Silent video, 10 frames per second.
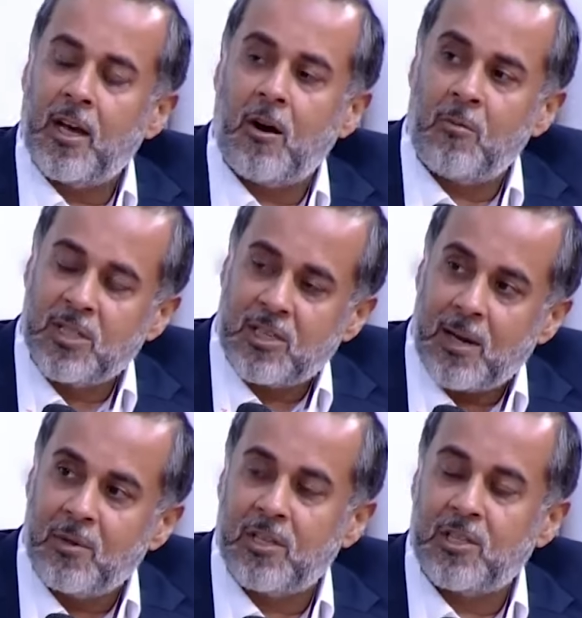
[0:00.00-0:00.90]
How much
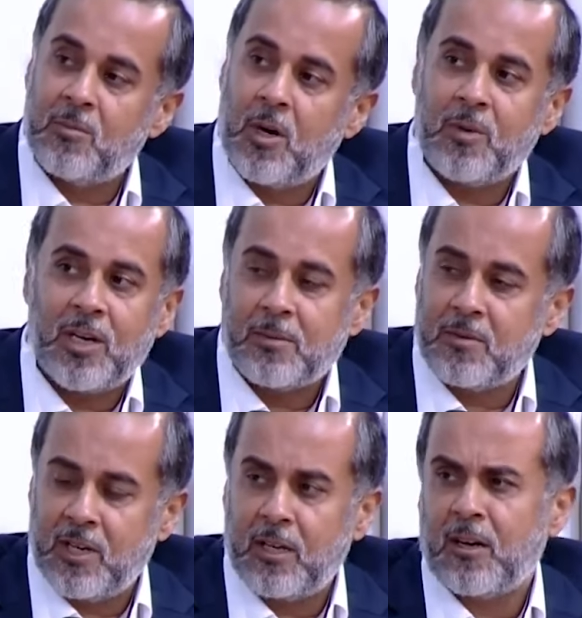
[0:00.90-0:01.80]
time in the gym? How many times a
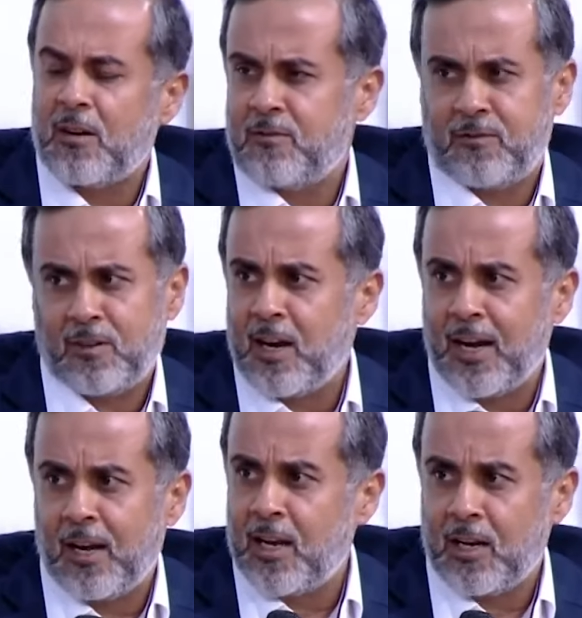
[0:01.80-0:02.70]
week? Rough
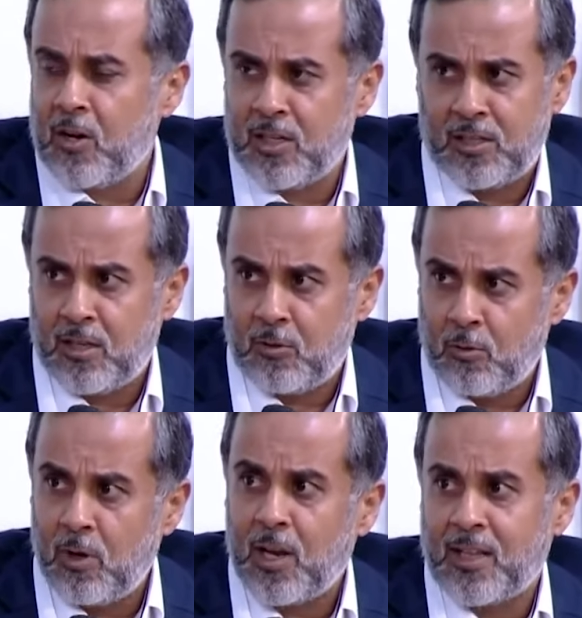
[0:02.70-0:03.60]
guideline, or is there a
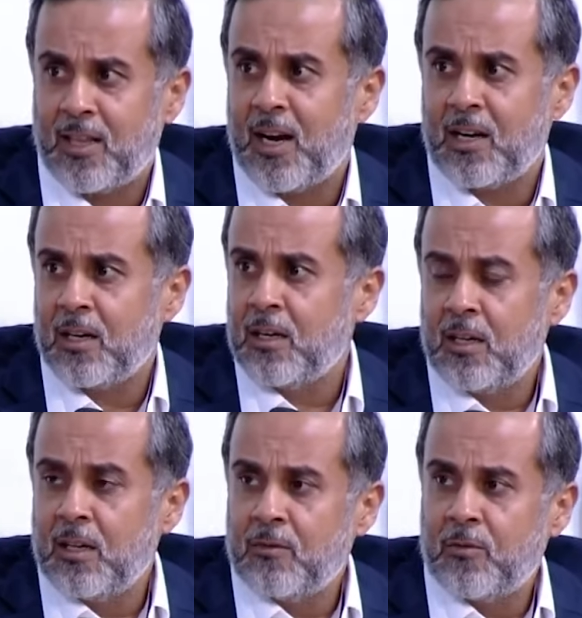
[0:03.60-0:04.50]
rule like that
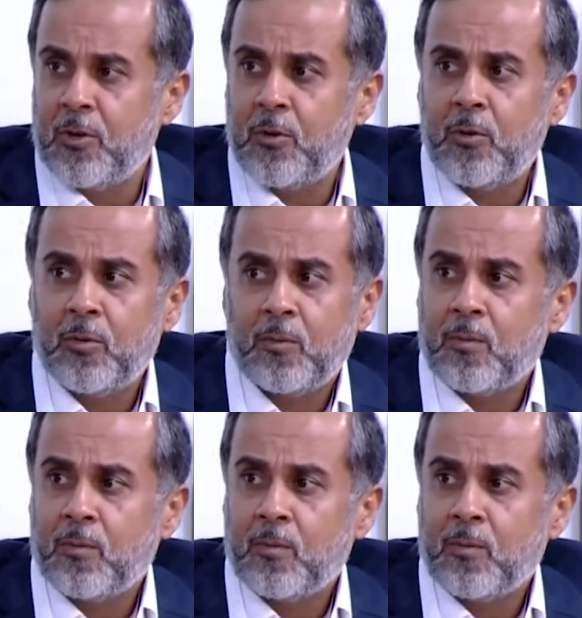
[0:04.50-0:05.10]
for you?